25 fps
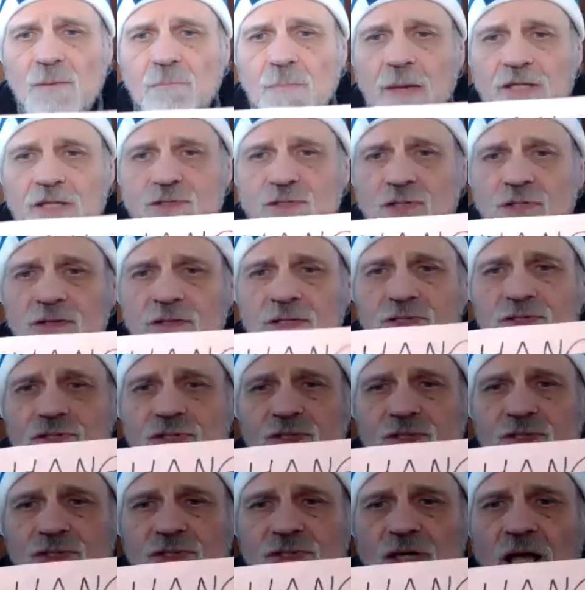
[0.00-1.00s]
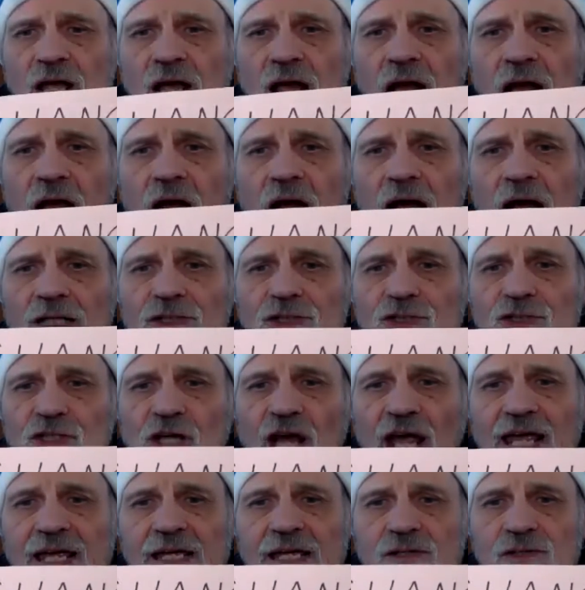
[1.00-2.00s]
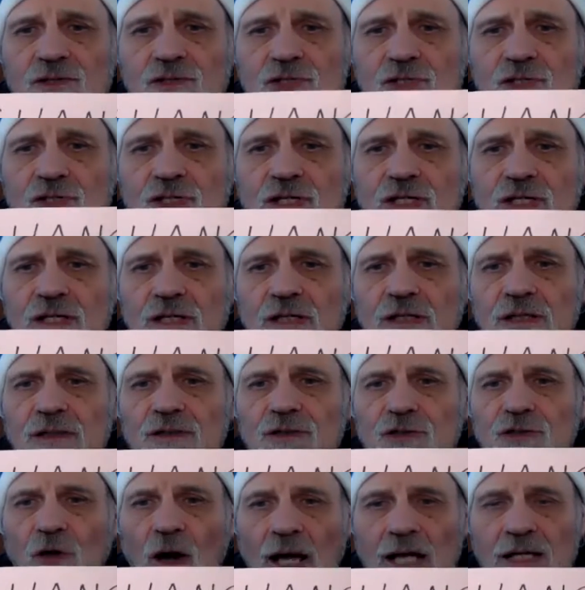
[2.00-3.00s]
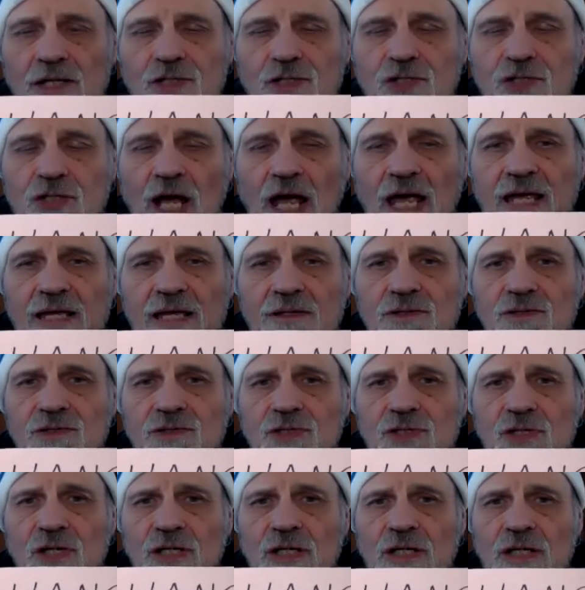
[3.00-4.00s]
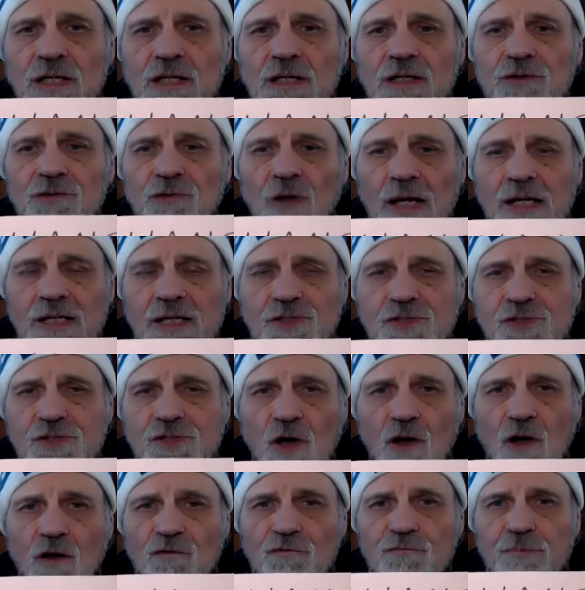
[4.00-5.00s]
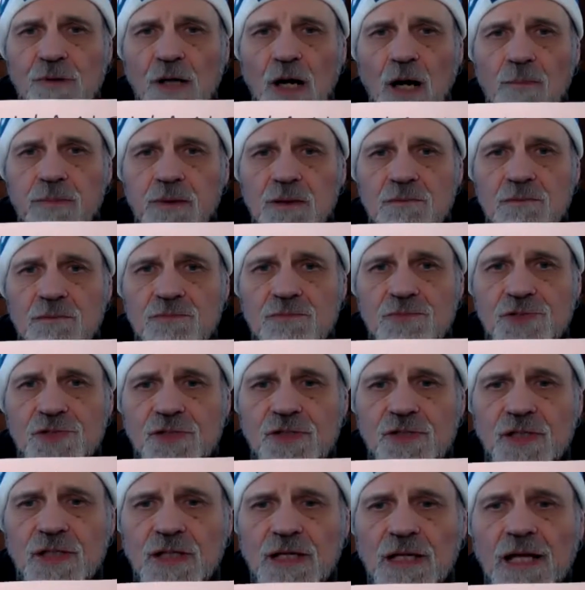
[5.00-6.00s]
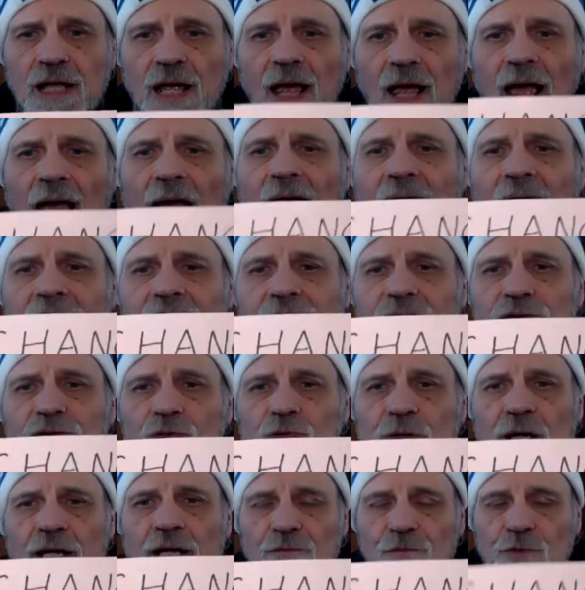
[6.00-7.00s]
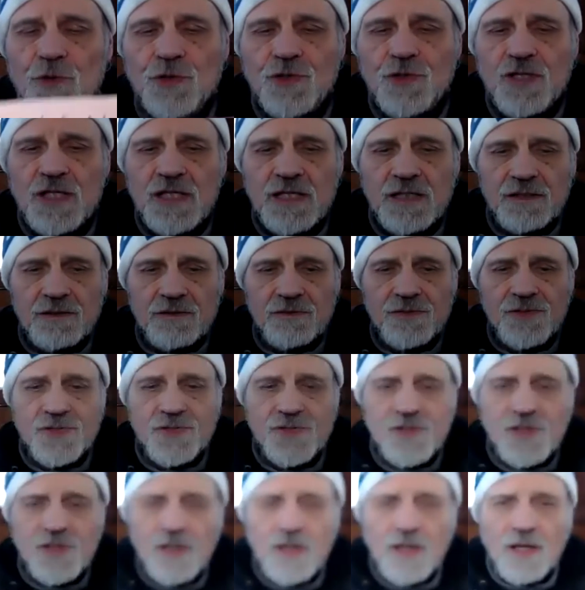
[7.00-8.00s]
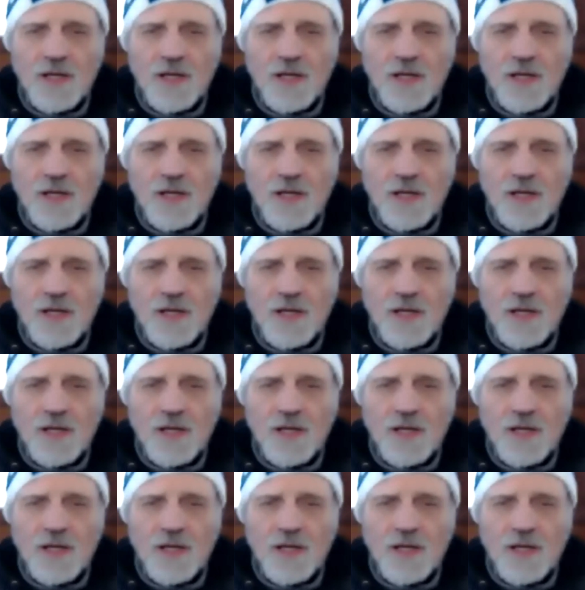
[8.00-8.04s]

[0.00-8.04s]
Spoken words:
I mentioned, this is change, try and change, try and solve problems, and create routines.